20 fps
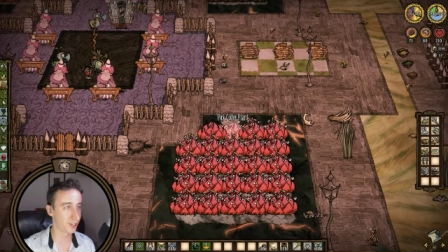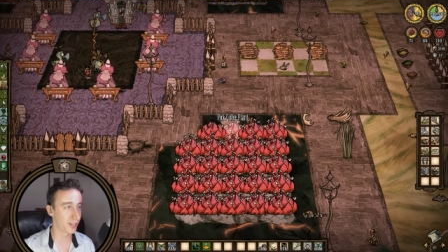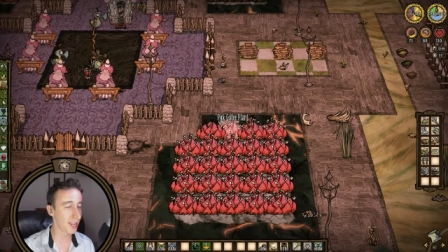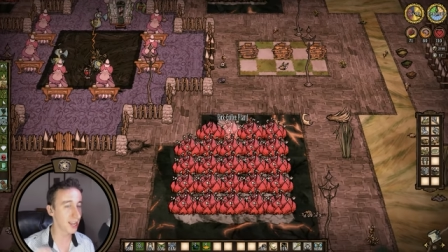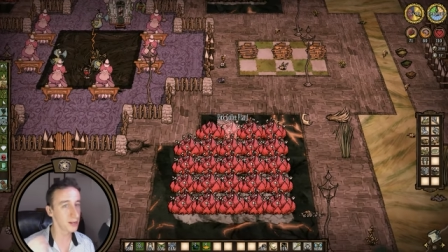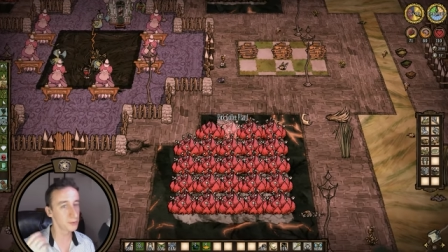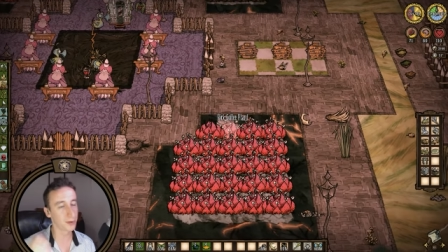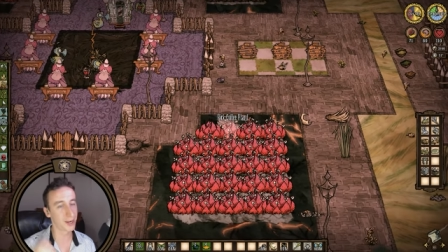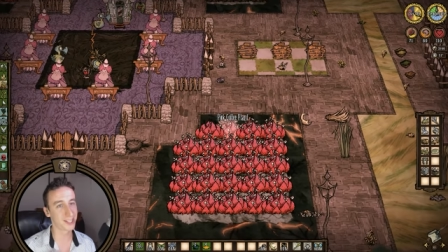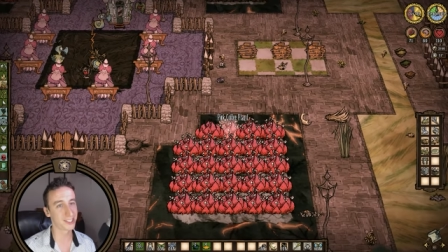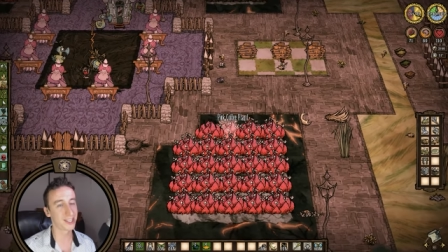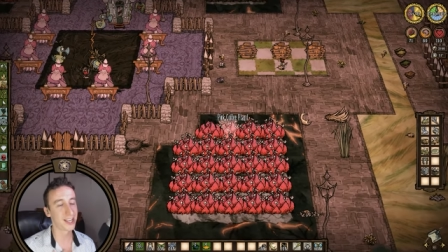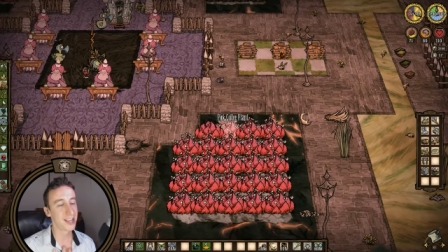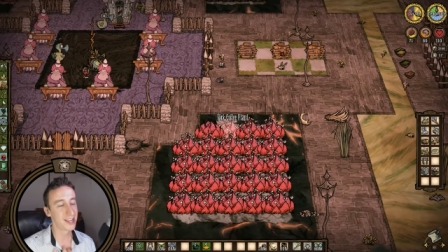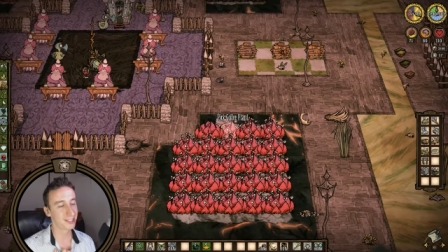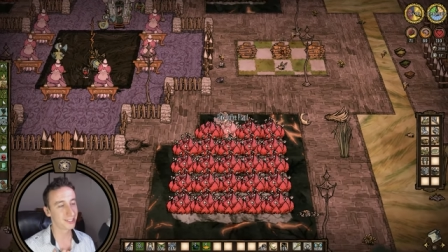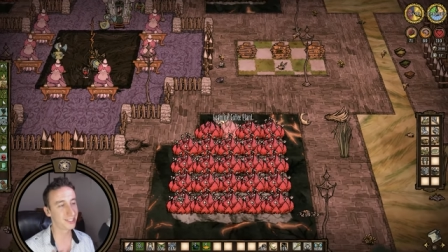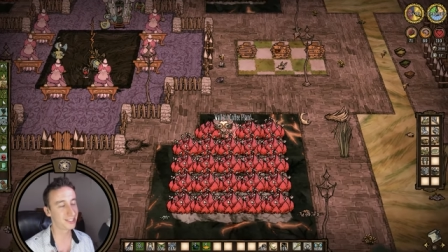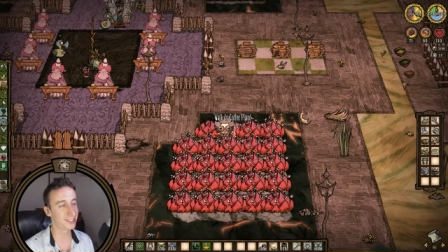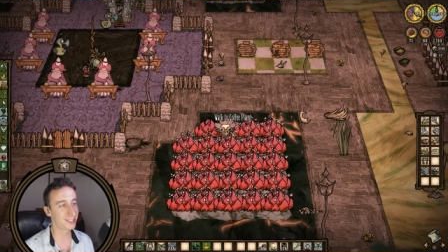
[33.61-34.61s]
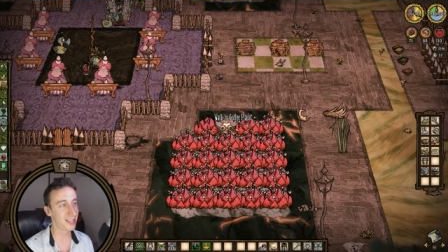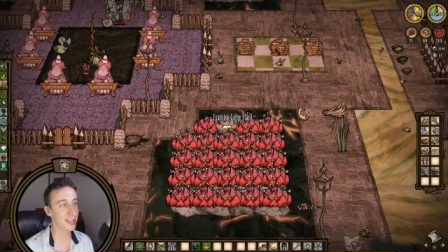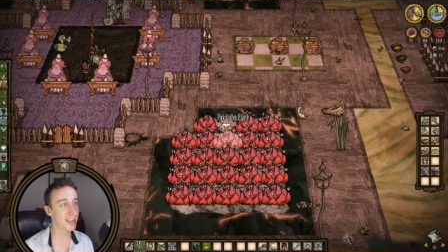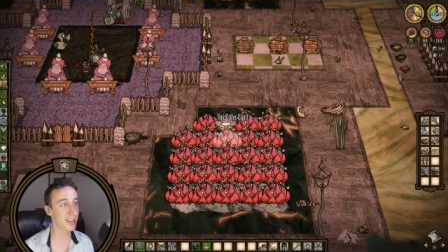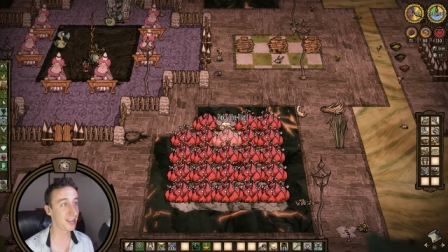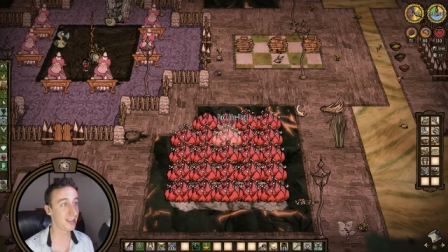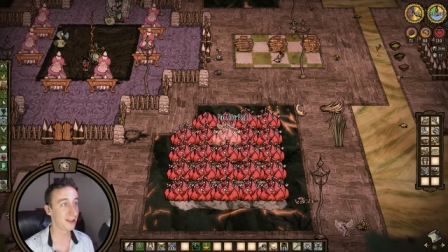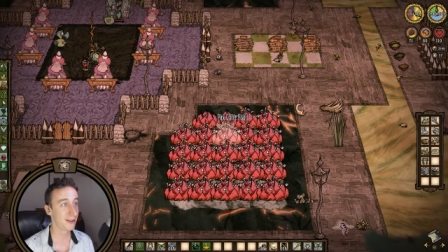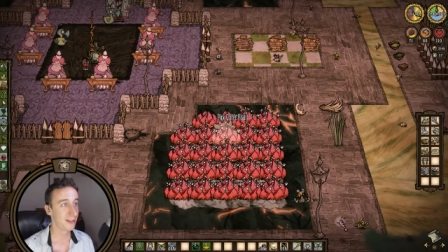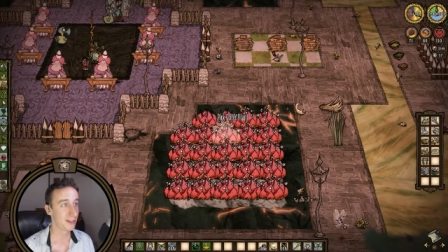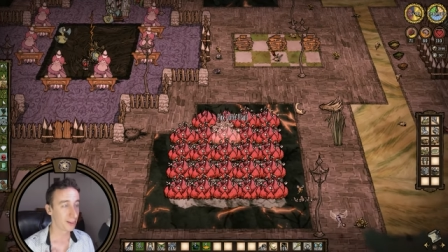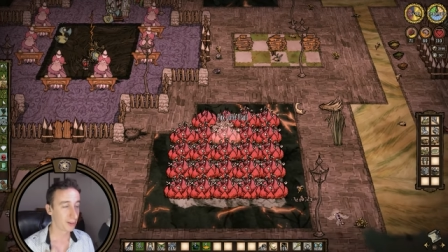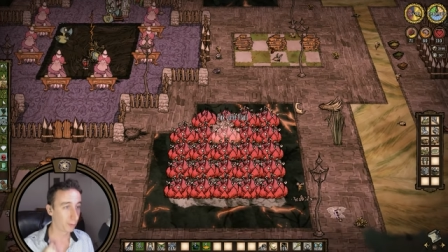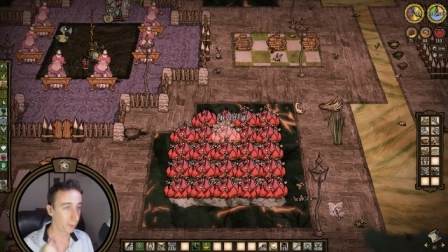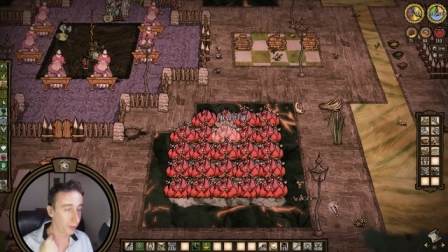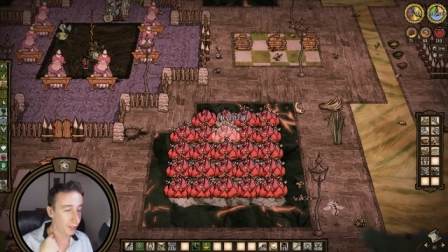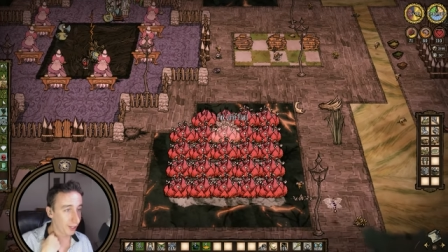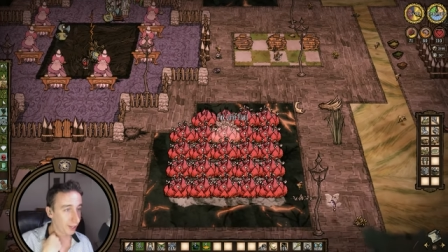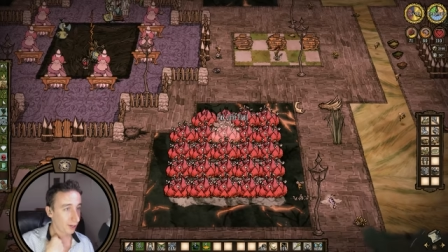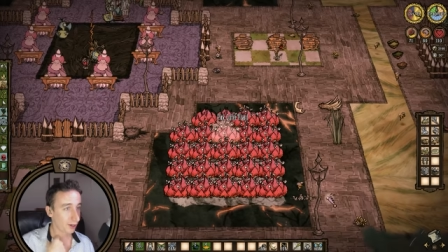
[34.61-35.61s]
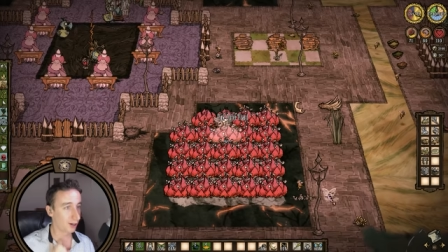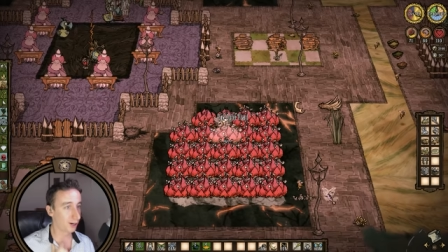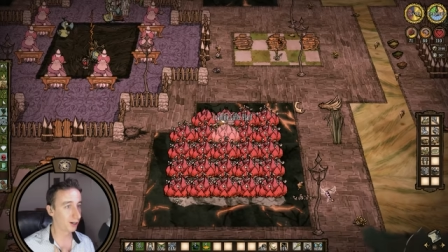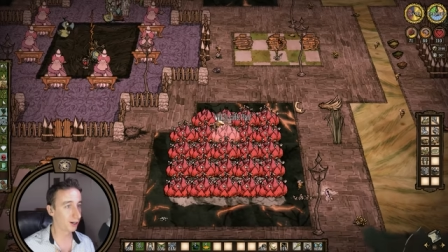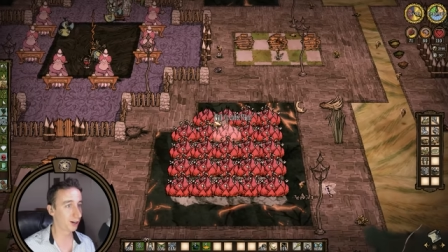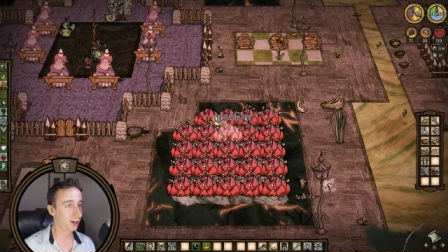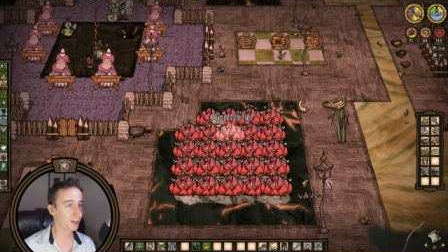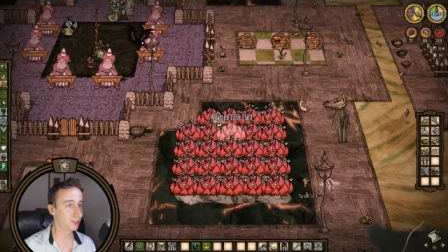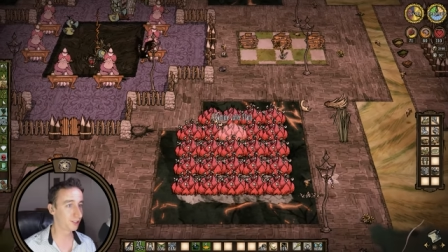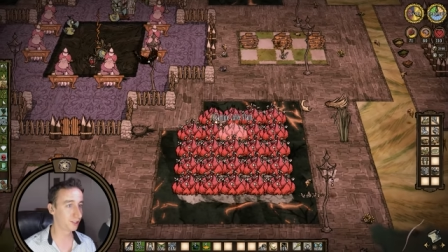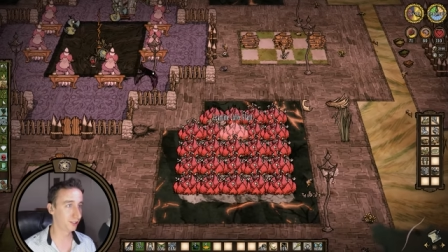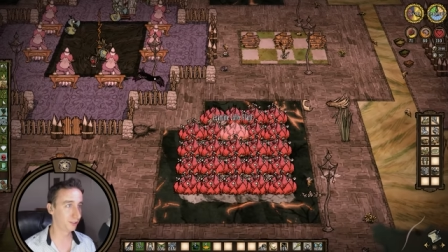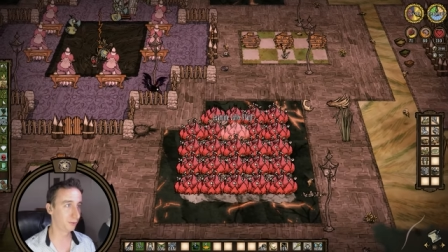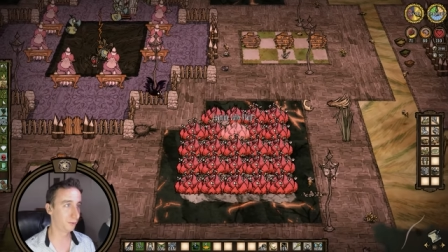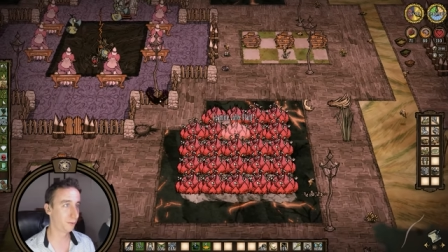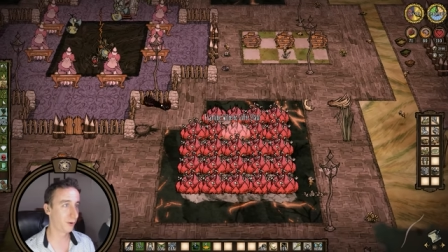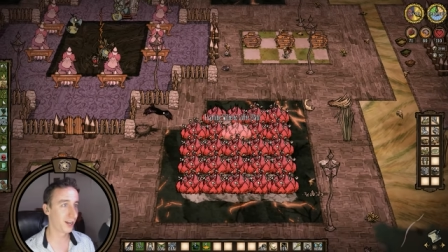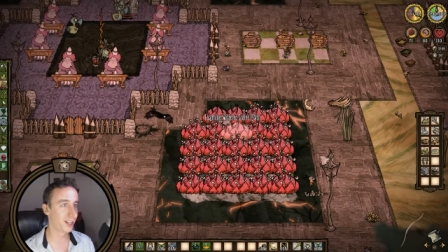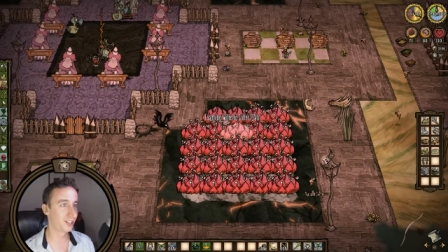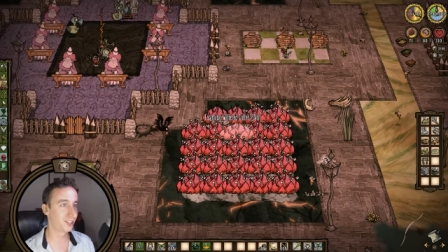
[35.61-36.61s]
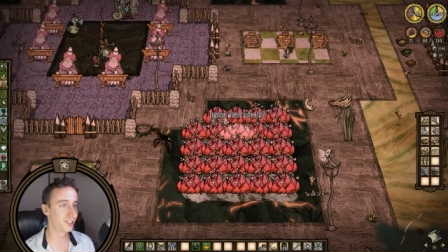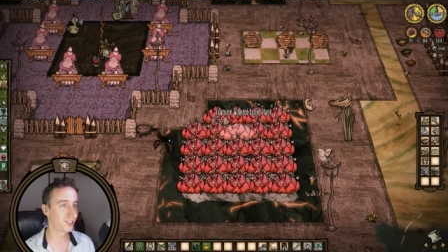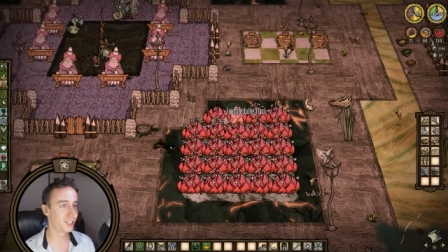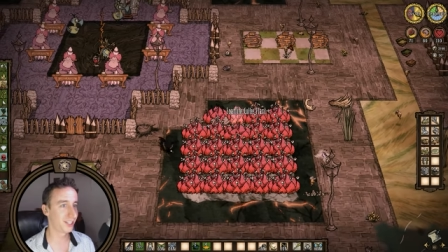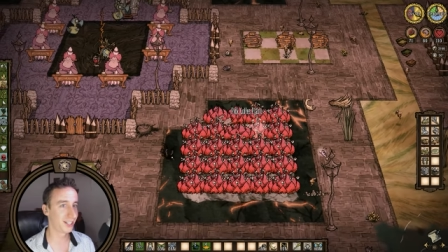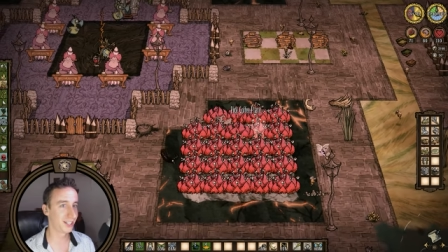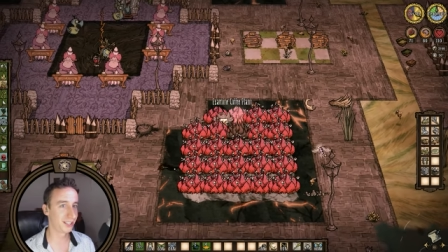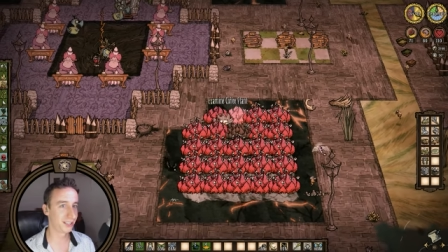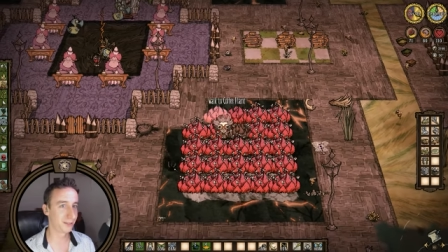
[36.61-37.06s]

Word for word: Anyways, today we are still relishing